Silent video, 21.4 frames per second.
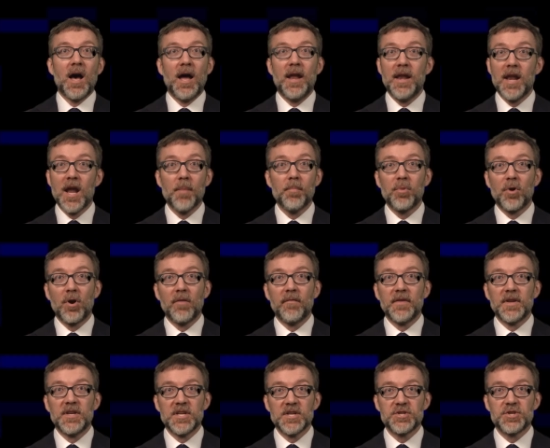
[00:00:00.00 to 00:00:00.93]
A number of
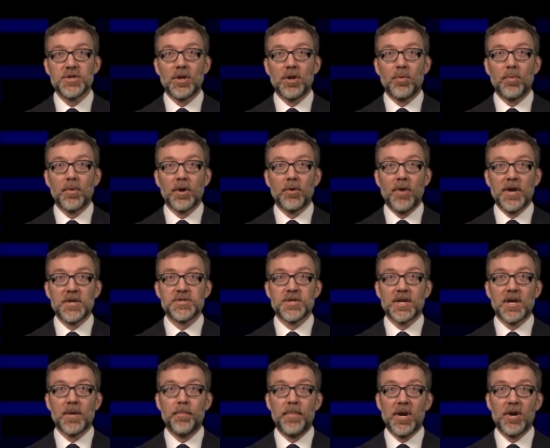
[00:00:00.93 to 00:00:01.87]
additional
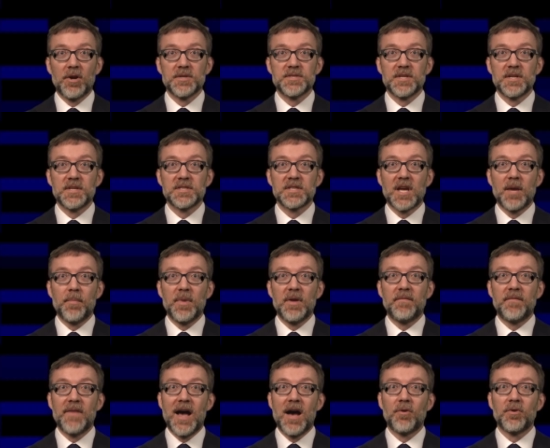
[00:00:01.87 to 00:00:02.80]
regression comparisons can be
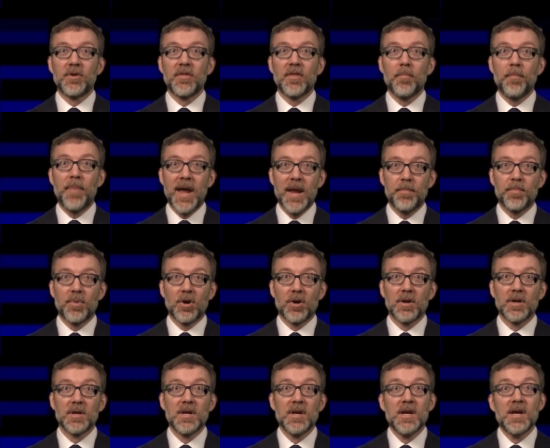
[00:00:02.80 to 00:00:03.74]
found in the
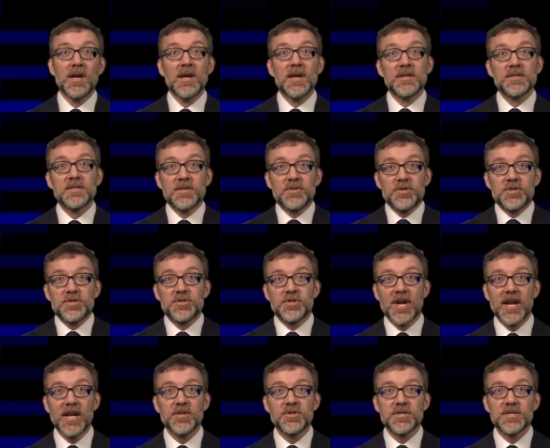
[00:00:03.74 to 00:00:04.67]
paper such as
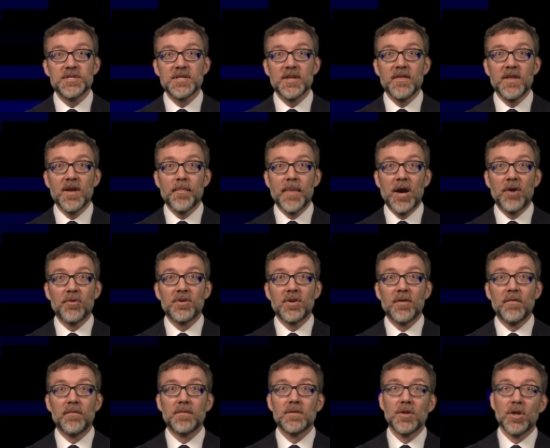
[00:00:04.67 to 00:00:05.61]
changes in the amount
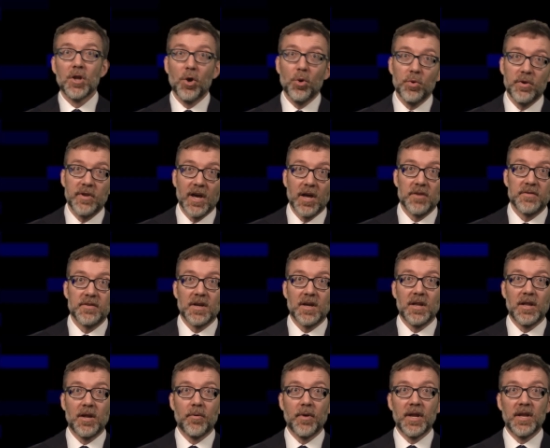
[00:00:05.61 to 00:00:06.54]
of low delta
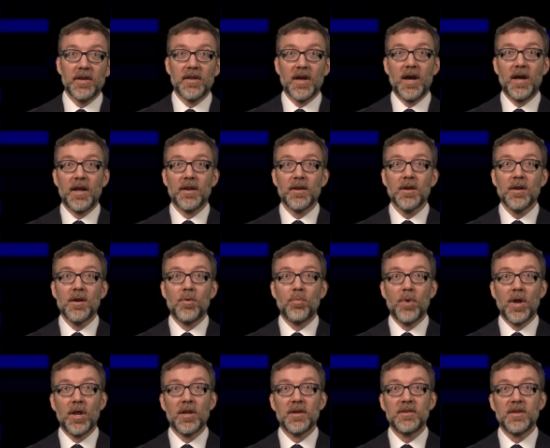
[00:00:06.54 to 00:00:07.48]
clearing done
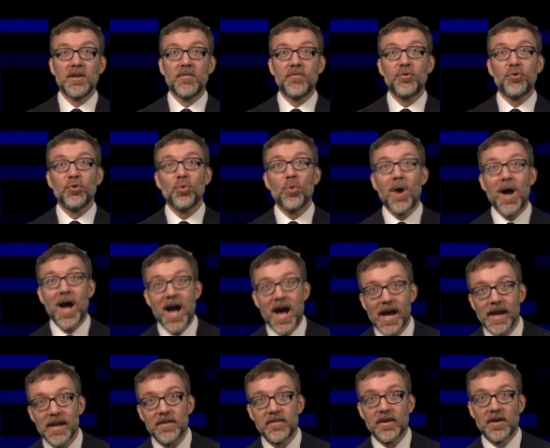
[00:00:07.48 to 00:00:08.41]
relative to
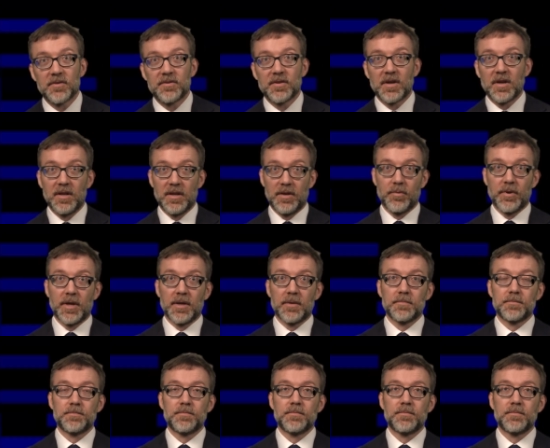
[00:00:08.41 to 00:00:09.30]
high delta clearing.